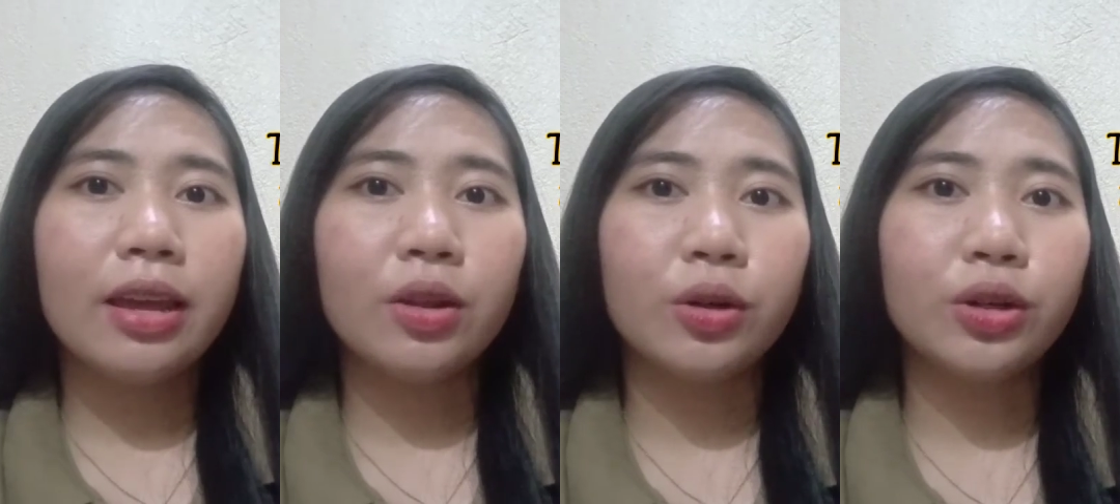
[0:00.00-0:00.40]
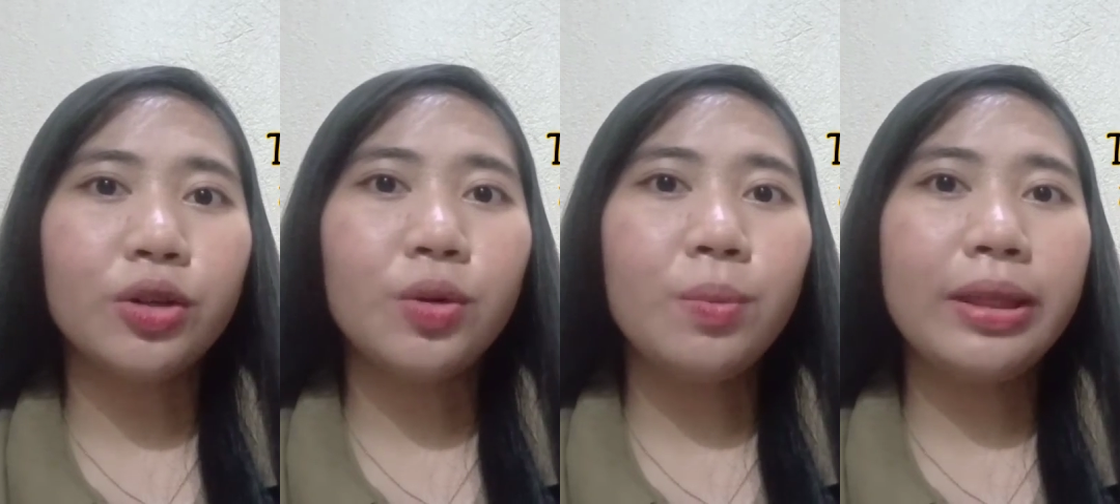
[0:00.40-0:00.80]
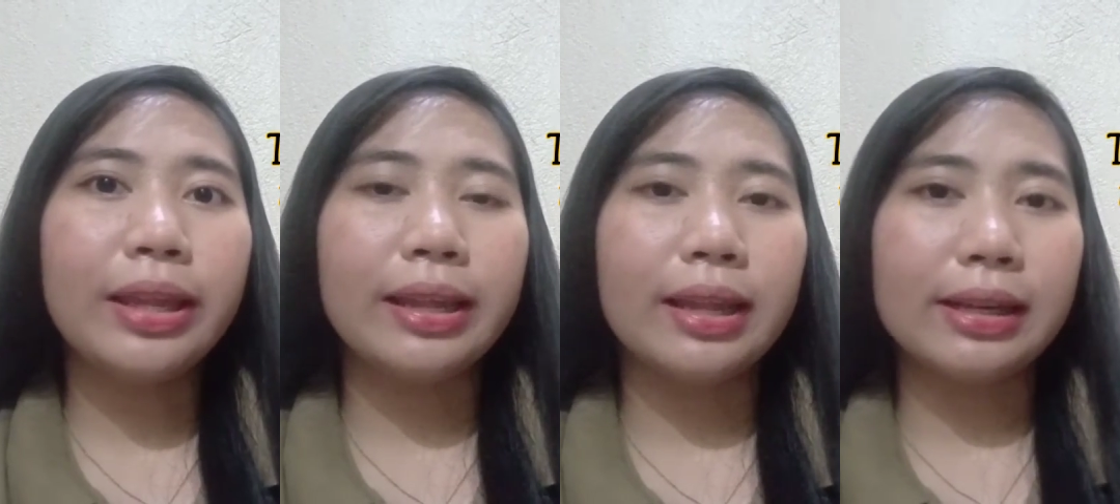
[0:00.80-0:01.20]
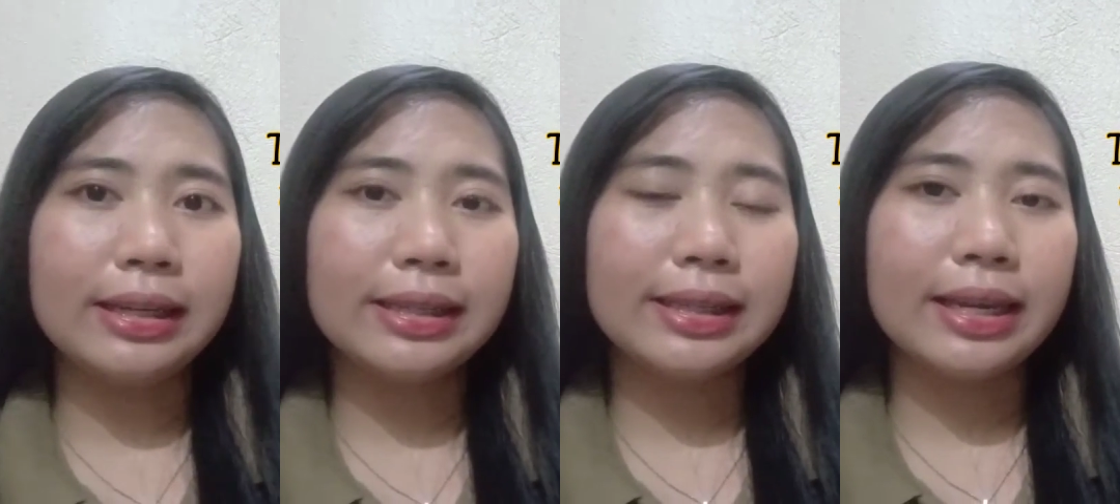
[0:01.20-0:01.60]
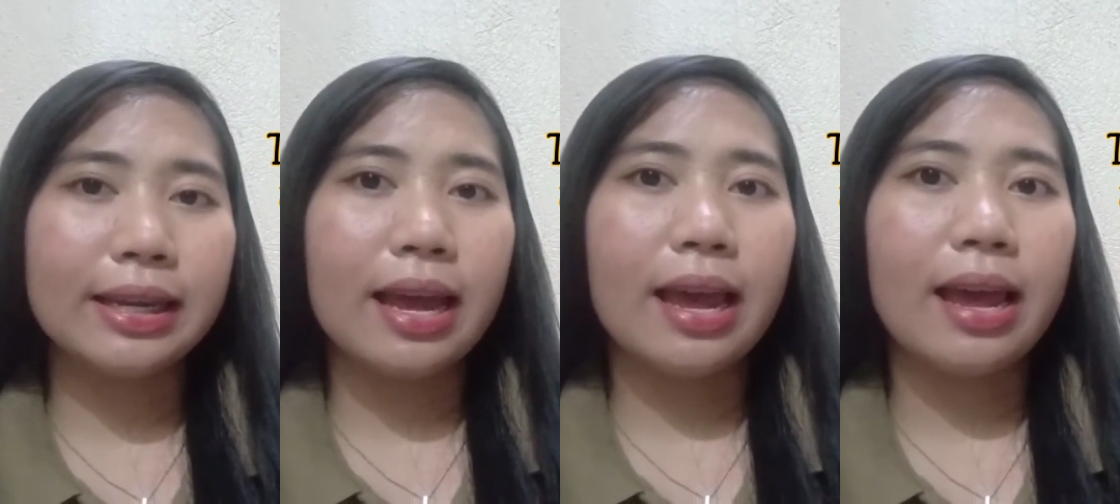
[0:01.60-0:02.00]
in order to maintain the
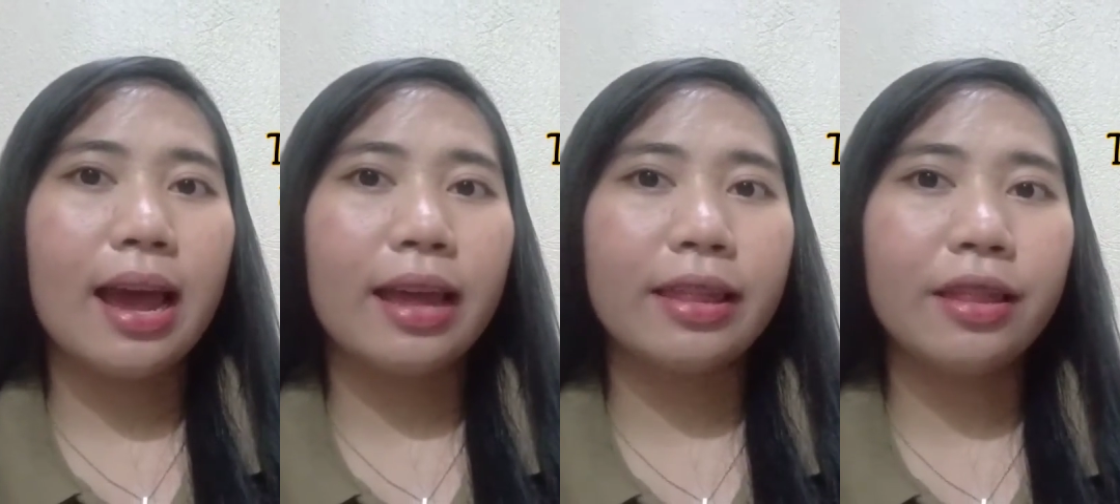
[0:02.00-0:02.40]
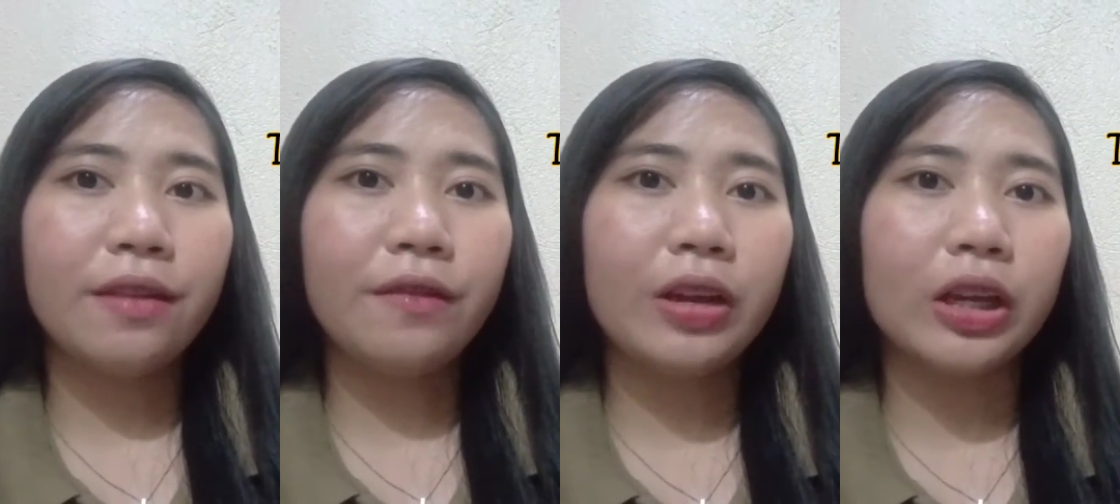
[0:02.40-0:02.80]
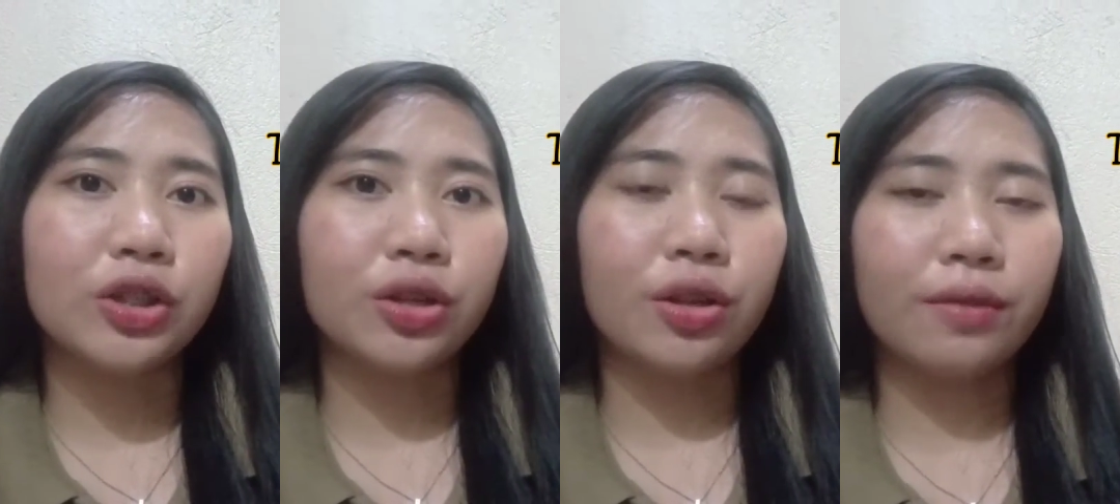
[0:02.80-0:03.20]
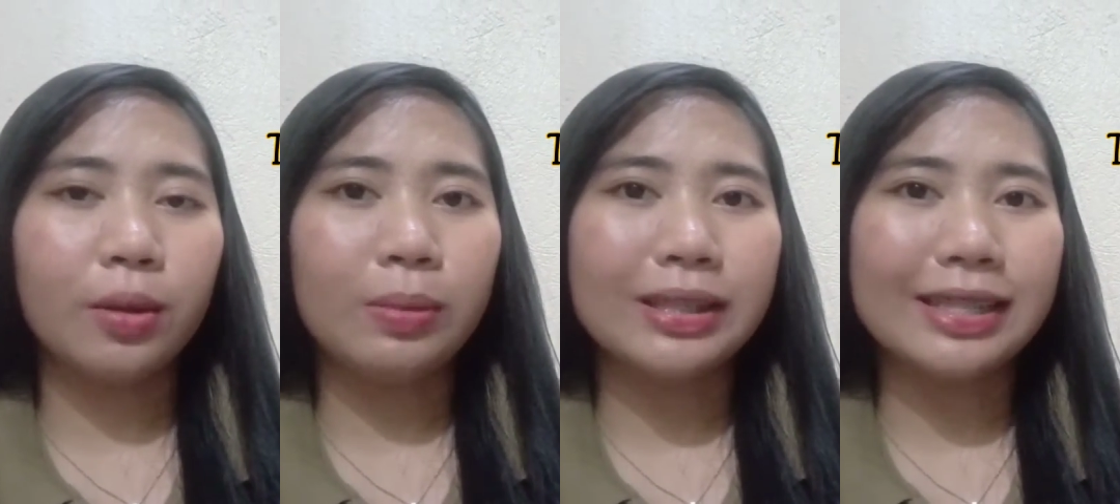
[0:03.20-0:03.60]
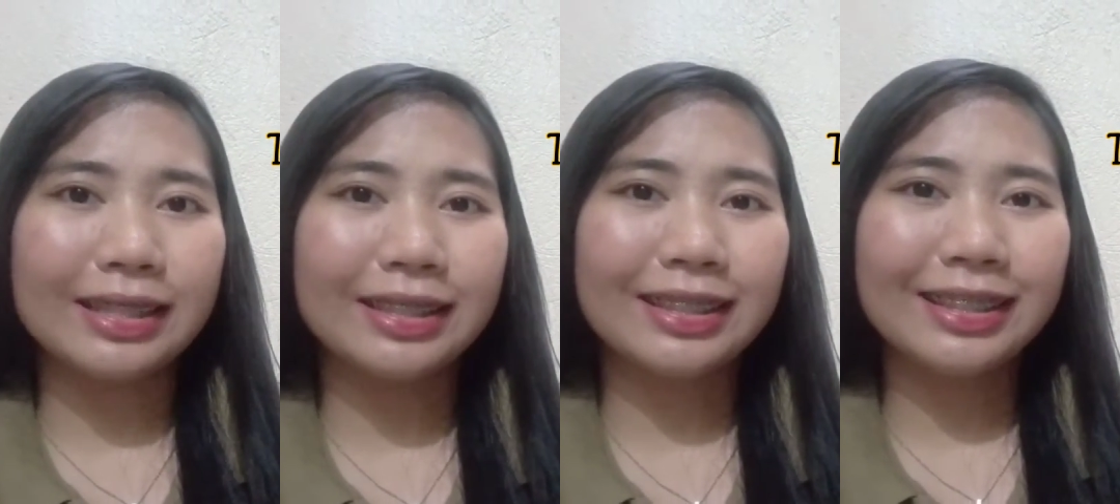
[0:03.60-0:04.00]
distinct identification of the
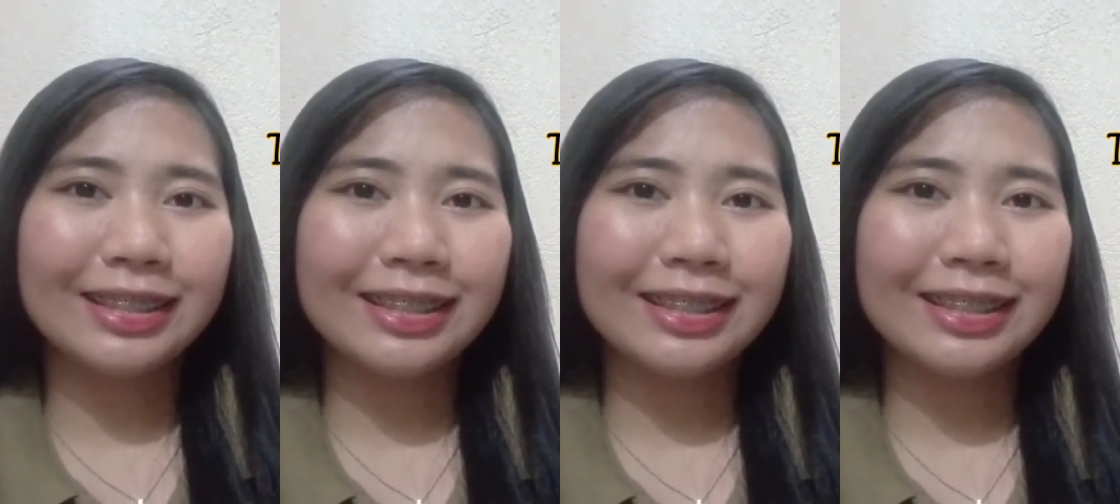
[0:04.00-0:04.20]
business.